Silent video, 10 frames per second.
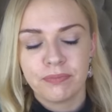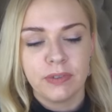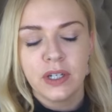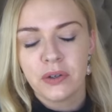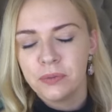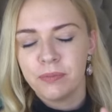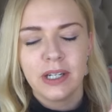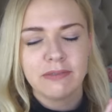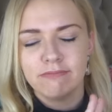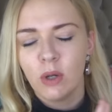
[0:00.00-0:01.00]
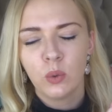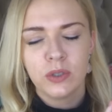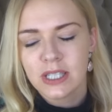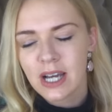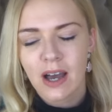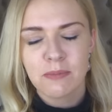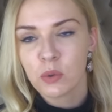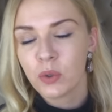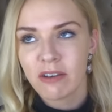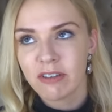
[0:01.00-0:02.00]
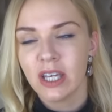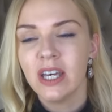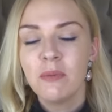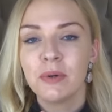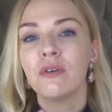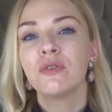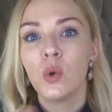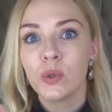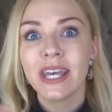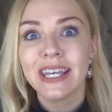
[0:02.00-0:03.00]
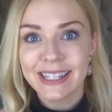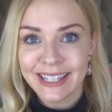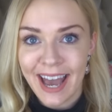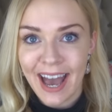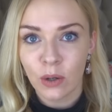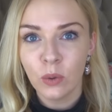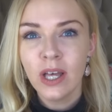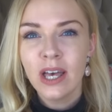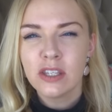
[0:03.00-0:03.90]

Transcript: you know, olden times or whatever, but of course it is now.